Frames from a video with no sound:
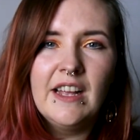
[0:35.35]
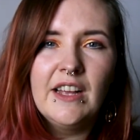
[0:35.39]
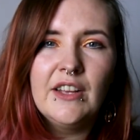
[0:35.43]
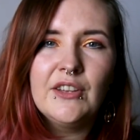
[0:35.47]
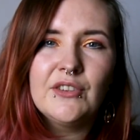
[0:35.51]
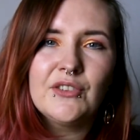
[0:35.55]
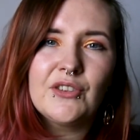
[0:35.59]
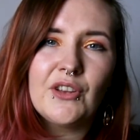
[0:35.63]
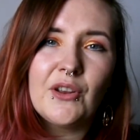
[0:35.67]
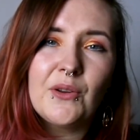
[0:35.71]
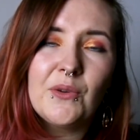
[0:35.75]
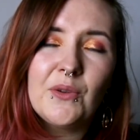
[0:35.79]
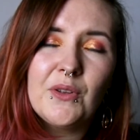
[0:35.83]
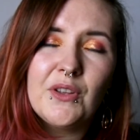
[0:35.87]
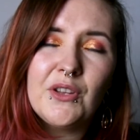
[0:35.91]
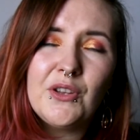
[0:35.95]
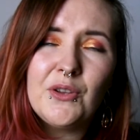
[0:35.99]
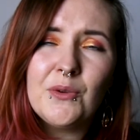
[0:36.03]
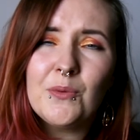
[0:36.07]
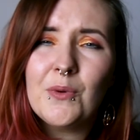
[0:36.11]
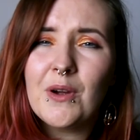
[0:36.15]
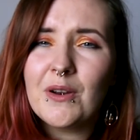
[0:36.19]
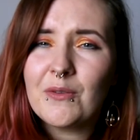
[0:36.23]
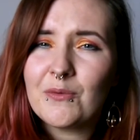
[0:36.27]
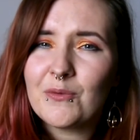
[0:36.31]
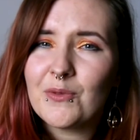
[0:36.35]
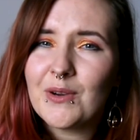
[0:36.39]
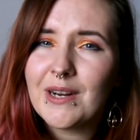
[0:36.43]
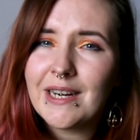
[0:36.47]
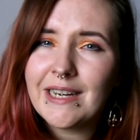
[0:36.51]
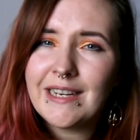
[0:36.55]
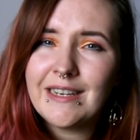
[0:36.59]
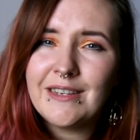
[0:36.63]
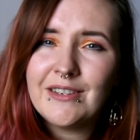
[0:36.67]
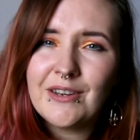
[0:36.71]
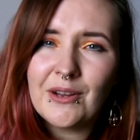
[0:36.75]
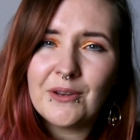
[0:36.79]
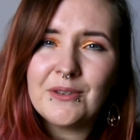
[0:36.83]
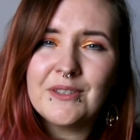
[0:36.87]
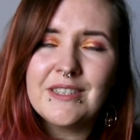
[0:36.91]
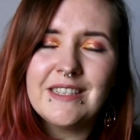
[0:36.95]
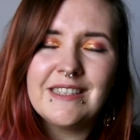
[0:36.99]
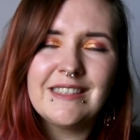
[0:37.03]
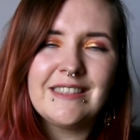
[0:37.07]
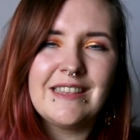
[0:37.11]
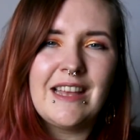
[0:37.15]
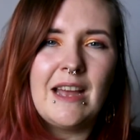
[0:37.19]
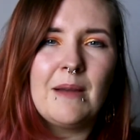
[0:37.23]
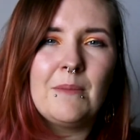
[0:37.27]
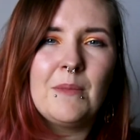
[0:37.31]
So you won't really notice
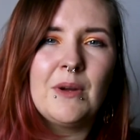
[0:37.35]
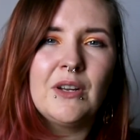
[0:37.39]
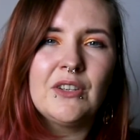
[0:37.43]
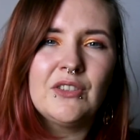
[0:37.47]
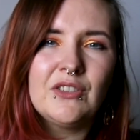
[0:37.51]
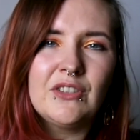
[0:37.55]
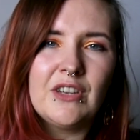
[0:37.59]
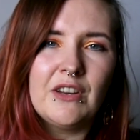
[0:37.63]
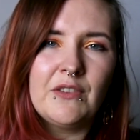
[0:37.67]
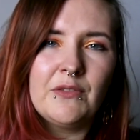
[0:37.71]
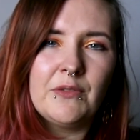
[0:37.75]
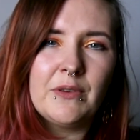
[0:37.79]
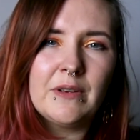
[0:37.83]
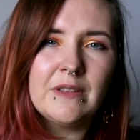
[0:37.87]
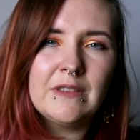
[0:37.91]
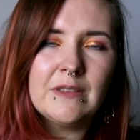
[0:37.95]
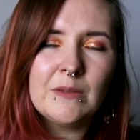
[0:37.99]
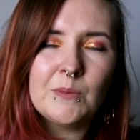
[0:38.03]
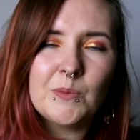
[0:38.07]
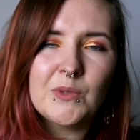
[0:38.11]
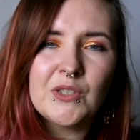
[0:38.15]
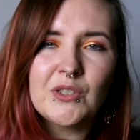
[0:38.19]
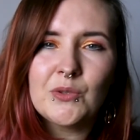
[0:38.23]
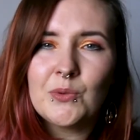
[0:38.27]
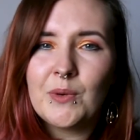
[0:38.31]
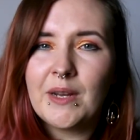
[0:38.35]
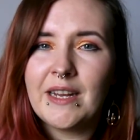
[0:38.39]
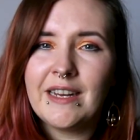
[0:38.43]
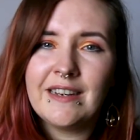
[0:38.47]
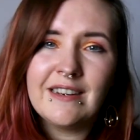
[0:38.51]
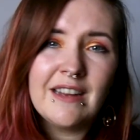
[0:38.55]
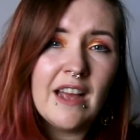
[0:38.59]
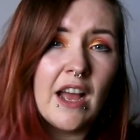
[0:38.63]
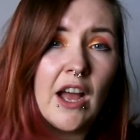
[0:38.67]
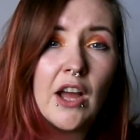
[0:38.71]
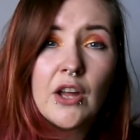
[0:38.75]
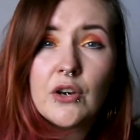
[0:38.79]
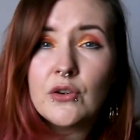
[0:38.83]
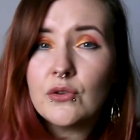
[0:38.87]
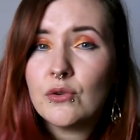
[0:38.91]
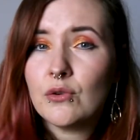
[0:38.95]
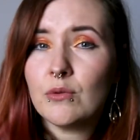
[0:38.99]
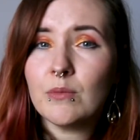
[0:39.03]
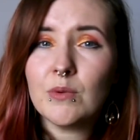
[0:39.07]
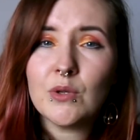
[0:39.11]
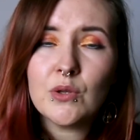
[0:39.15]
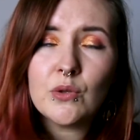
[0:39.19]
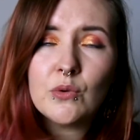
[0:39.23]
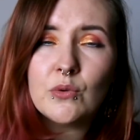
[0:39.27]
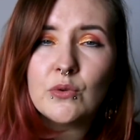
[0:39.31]
that much difference between a
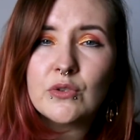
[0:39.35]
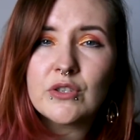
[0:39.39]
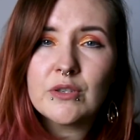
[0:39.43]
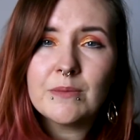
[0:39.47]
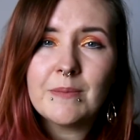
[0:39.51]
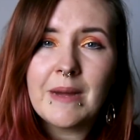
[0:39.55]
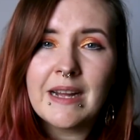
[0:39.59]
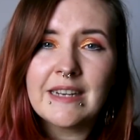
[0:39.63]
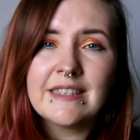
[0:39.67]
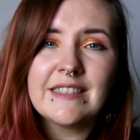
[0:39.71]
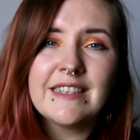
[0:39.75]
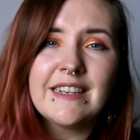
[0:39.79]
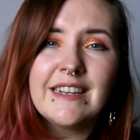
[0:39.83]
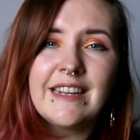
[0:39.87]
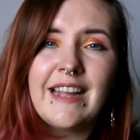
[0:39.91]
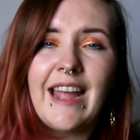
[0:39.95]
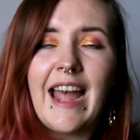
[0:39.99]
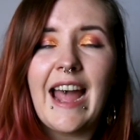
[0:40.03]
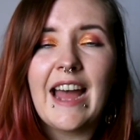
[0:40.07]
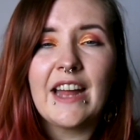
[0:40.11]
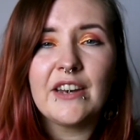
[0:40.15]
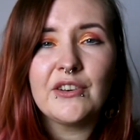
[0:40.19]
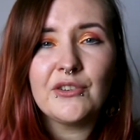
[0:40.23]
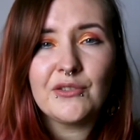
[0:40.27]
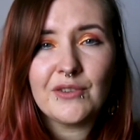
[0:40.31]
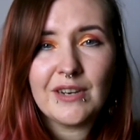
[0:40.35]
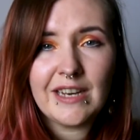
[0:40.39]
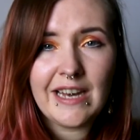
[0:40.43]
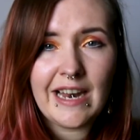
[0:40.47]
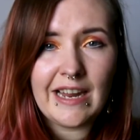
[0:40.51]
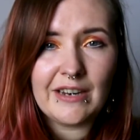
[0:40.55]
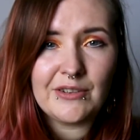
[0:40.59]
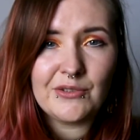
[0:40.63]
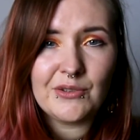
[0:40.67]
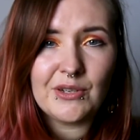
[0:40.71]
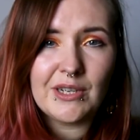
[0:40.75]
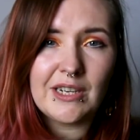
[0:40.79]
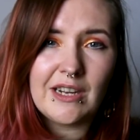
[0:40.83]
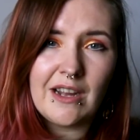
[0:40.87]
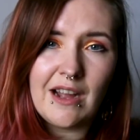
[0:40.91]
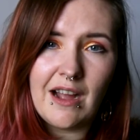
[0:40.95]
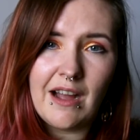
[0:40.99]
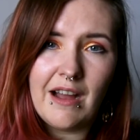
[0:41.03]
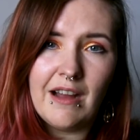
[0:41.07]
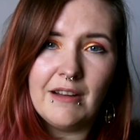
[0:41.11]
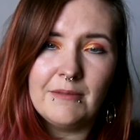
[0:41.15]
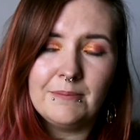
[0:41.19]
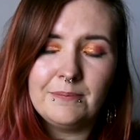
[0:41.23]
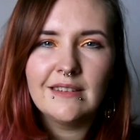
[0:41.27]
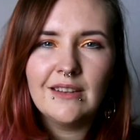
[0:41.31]
normal automatic and your electric
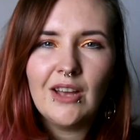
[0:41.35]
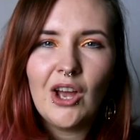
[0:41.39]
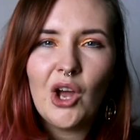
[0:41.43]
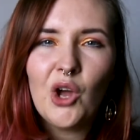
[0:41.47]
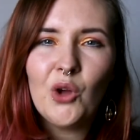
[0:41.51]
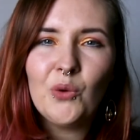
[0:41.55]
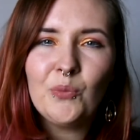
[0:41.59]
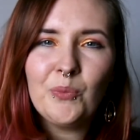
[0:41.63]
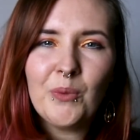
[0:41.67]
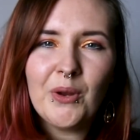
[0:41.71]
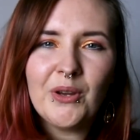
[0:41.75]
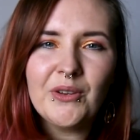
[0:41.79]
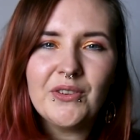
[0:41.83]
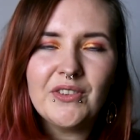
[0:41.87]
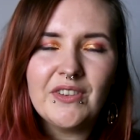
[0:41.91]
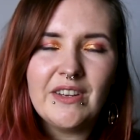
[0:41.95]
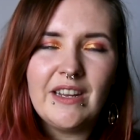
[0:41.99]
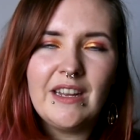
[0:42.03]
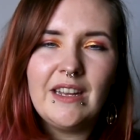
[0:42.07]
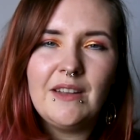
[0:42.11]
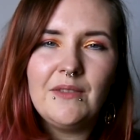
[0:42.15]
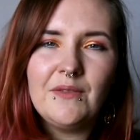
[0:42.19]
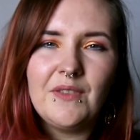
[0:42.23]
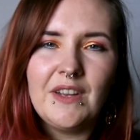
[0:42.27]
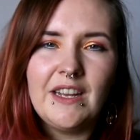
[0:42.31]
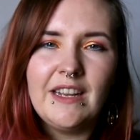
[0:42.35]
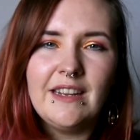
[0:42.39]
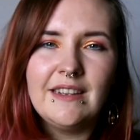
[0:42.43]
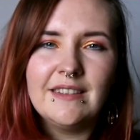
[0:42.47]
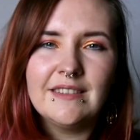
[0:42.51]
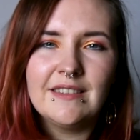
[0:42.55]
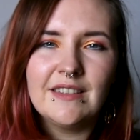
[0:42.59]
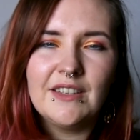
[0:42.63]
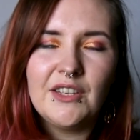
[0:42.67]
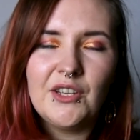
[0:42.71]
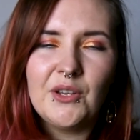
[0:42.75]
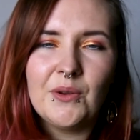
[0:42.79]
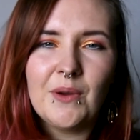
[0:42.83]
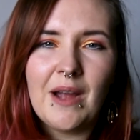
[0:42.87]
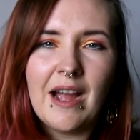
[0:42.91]
car. On most EVs, you